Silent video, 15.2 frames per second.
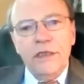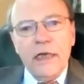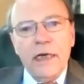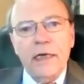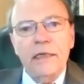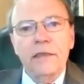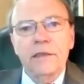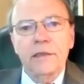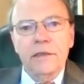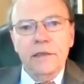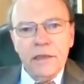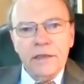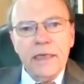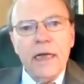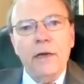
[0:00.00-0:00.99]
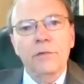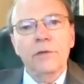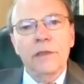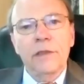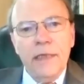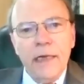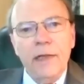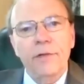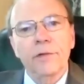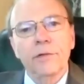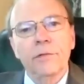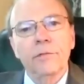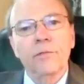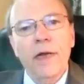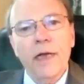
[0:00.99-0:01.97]
sides sit down
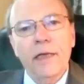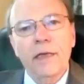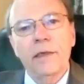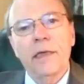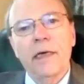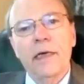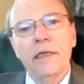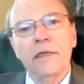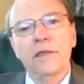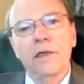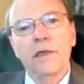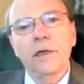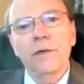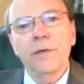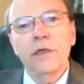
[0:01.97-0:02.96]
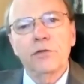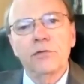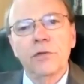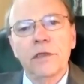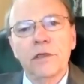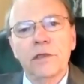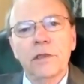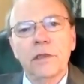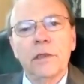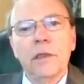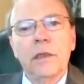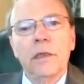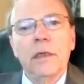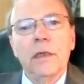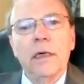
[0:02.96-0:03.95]
together, recognize their interests,
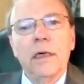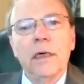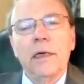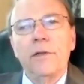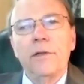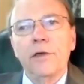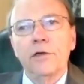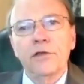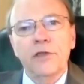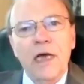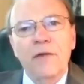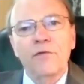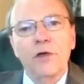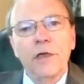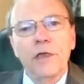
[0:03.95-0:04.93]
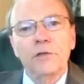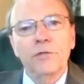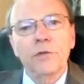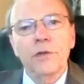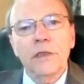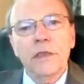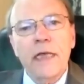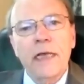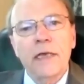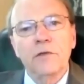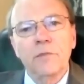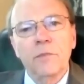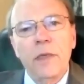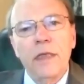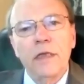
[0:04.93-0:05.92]
their sovereign interests,
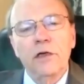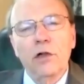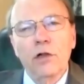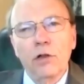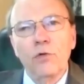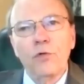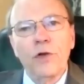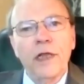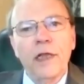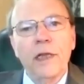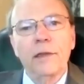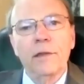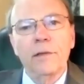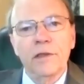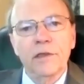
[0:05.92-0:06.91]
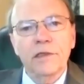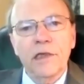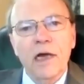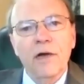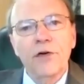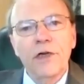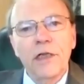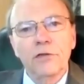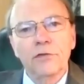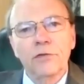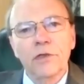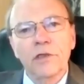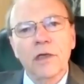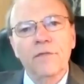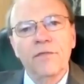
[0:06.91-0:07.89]
as including the sovereign
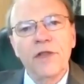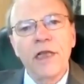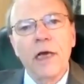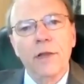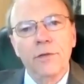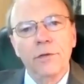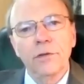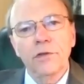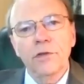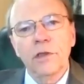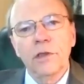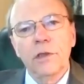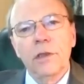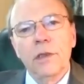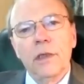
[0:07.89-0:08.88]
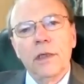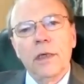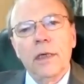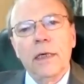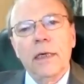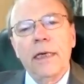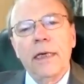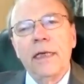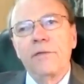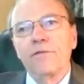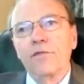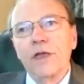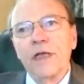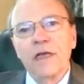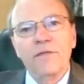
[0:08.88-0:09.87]
interests of the others, and
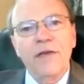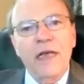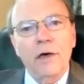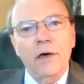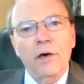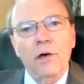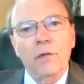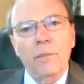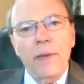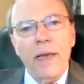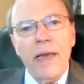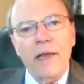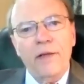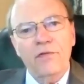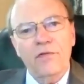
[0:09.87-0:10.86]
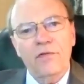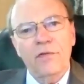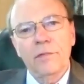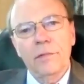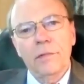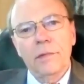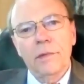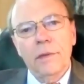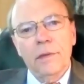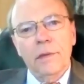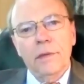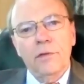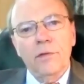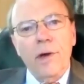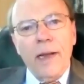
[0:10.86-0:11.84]
forgiving all past
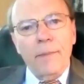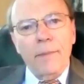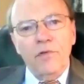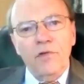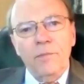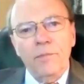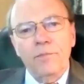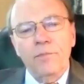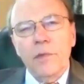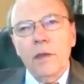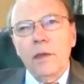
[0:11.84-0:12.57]
crimes.